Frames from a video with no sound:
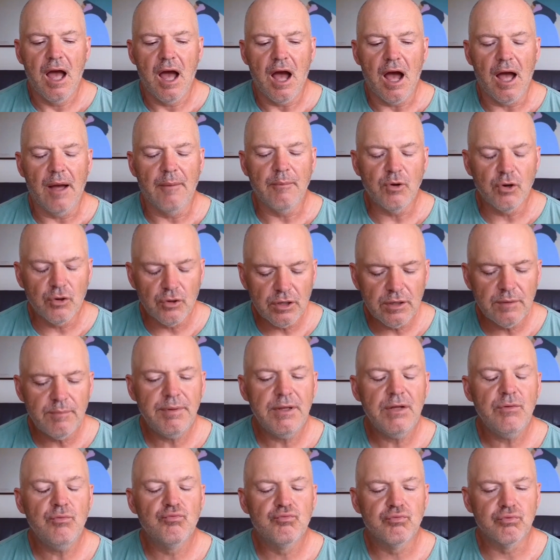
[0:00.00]
I'm going to
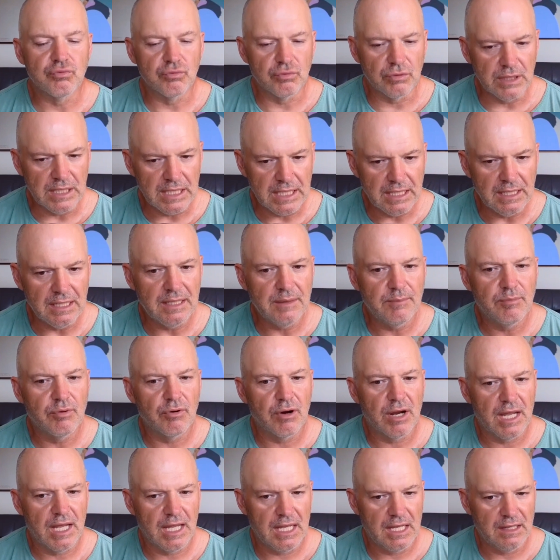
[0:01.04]
be really
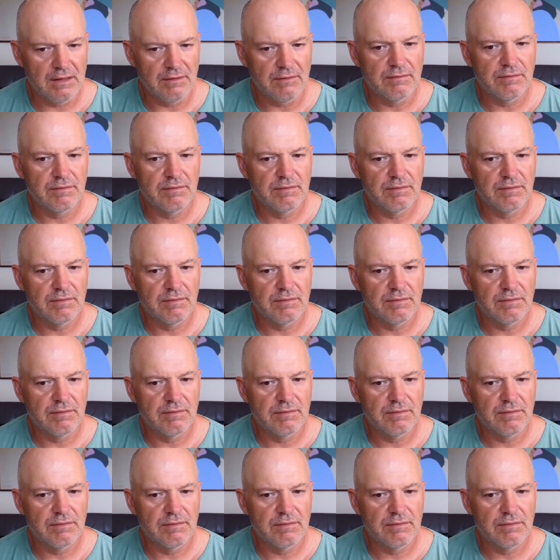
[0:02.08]
brave.